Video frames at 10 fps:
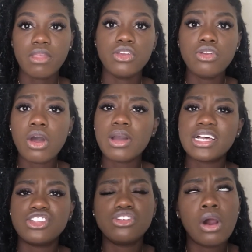You know,
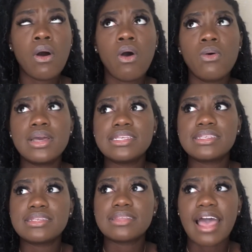because you don't always
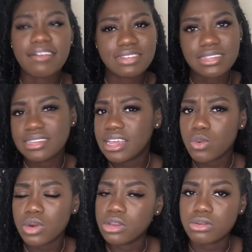have to stay
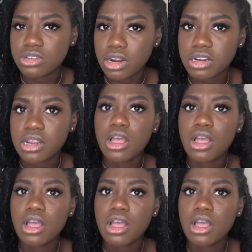where you start.